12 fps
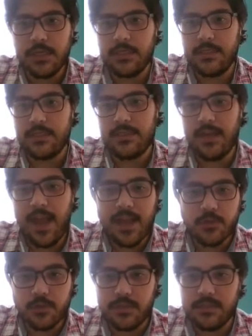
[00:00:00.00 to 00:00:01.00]
This is an
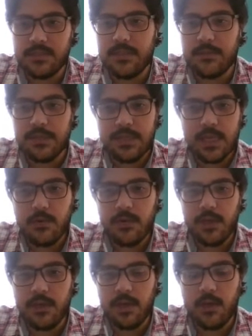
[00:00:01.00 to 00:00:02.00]
extra. This is something that you
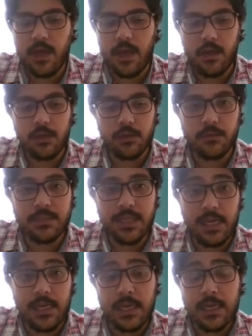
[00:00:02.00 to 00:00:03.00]
can
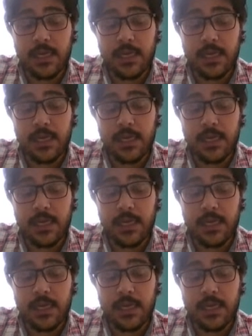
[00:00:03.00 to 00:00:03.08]
obtain.